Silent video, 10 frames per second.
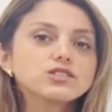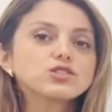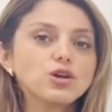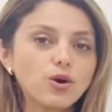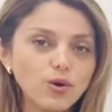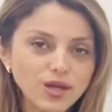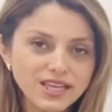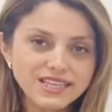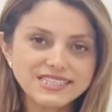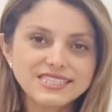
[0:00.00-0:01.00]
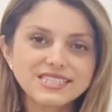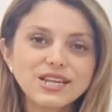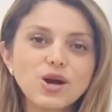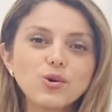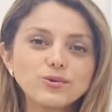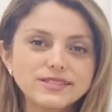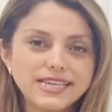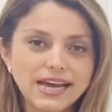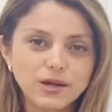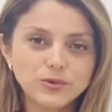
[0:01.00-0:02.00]
So slow
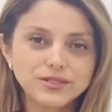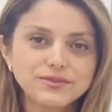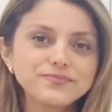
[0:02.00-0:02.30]
down.